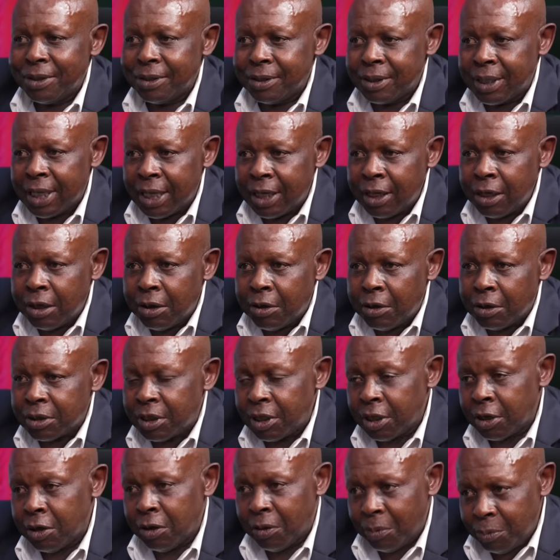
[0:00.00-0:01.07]
They got,
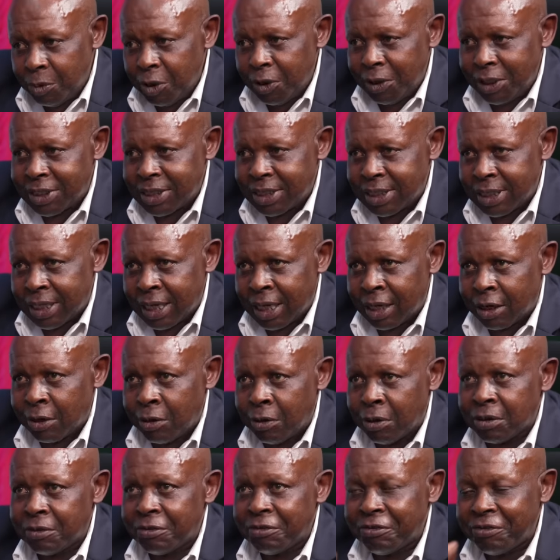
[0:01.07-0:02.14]
the community there
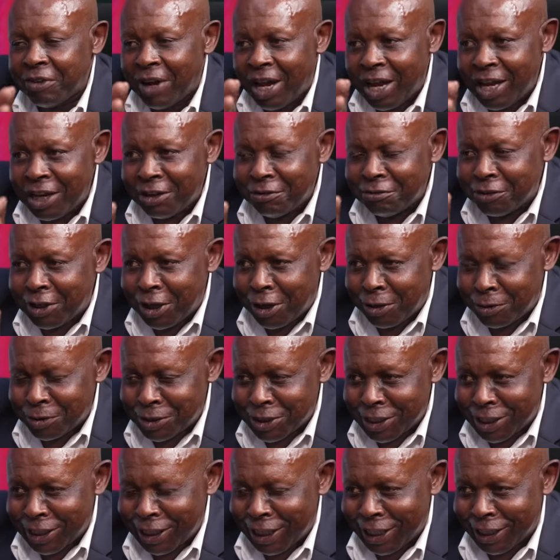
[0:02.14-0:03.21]
got
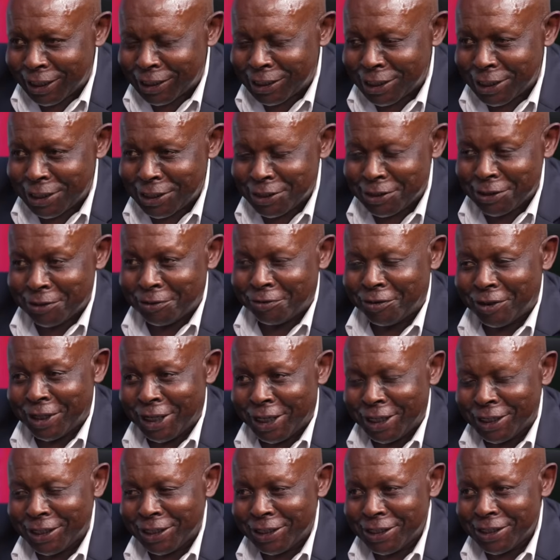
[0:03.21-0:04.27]
5,000 hectares of
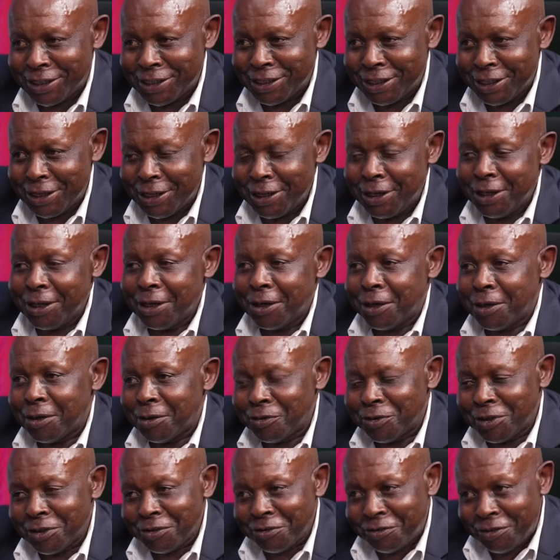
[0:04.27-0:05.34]
land. Mm
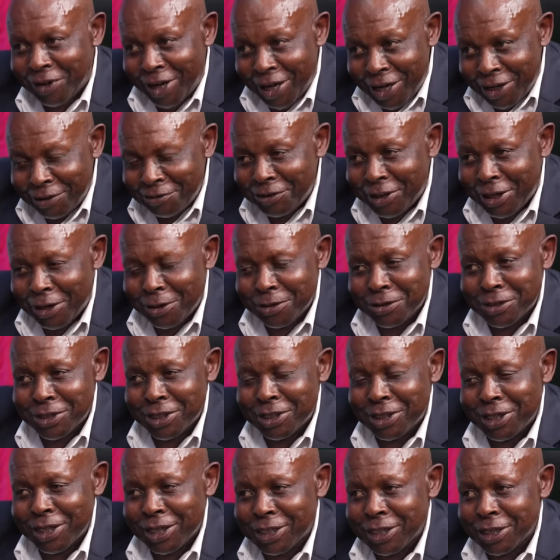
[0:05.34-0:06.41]
of the
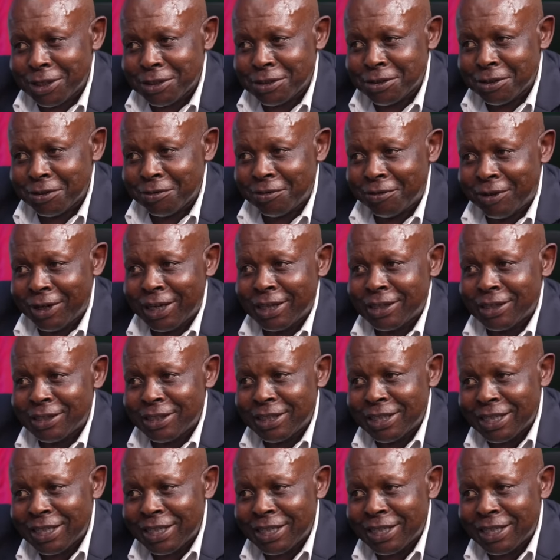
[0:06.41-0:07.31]
5,000 hectares of land,